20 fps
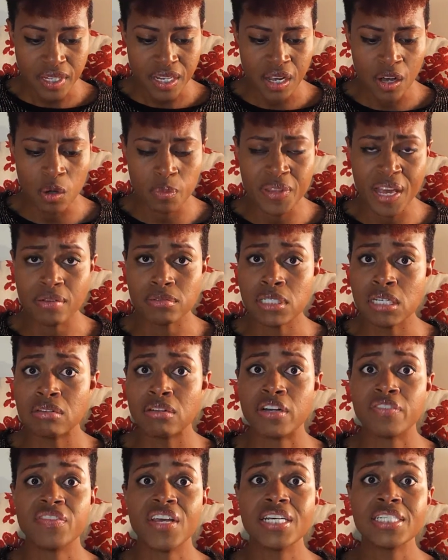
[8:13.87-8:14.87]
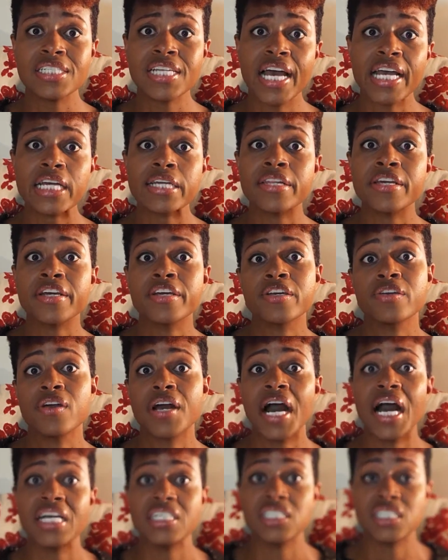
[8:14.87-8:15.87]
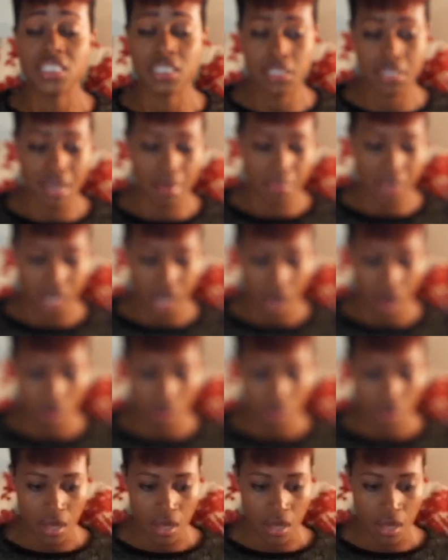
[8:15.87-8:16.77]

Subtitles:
Hope that was clear. If that's not clear, you guys, just let me know.